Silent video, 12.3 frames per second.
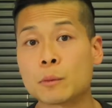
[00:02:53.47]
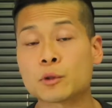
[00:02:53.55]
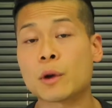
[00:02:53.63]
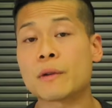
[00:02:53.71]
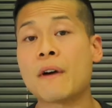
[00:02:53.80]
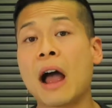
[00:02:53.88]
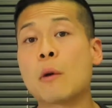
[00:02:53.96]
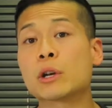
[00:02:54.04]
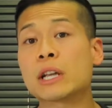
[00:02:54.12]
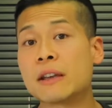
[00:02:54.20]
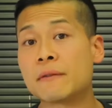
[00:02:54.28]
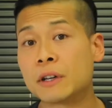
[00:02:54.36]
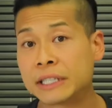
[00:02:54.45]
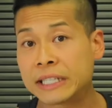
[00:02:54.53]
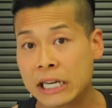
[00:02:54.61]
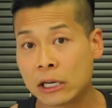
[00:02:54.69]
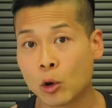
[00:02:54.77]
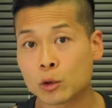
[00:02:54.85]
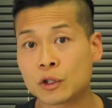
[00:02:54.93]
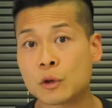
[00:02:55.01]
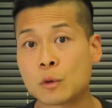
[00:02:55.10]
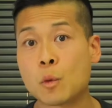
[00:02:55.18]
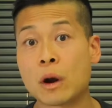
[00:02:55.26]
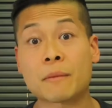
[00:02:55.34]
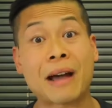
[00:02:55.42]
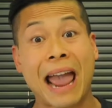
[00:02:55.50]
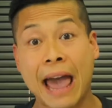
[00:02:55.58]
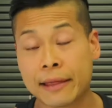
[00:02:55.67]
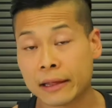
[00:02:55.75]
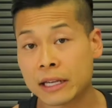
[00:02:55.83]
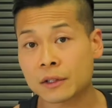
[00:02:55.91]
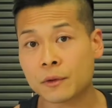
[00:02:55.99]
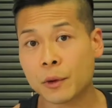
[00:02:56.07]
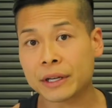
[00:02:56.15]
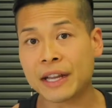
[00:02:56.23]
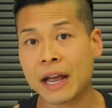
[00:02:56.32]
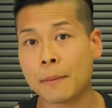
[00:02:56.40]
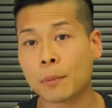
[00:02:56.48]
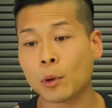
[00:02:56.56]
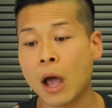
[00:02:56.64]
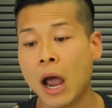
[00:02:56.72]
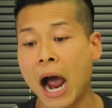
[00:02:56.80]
So if I were to give a deload to one of my athletes, for example,